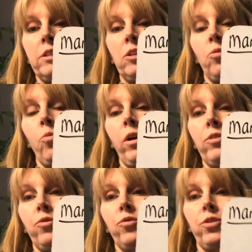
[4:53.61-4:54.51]
Is it
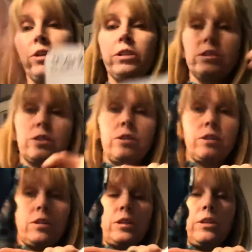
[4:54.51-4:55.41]
1 foot?
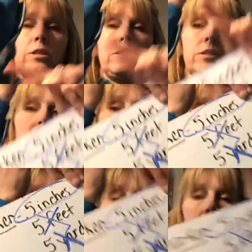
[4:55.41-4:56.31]
This,
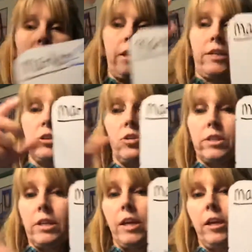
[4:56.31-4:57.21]
like as long
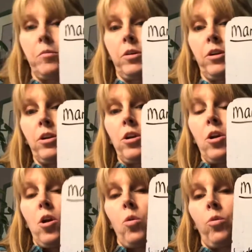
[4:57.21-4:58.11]
as a hammer,
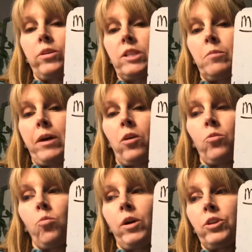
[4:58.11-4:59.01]
or is it
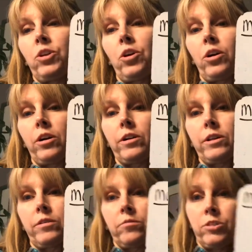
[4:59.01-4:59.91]
about 1 yard,
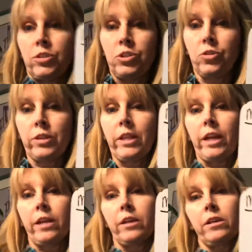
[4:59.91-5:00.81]
which is your
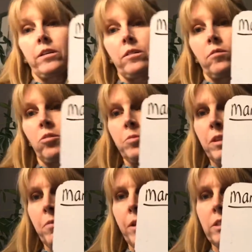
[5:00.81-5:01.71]
leg? What would be
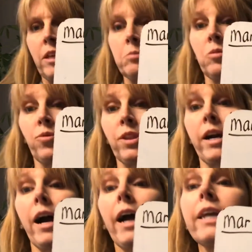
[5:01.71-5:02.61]
the best estimate for the
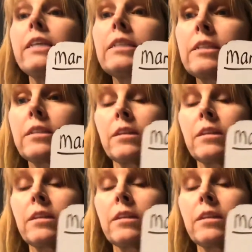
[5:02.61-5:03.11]
height?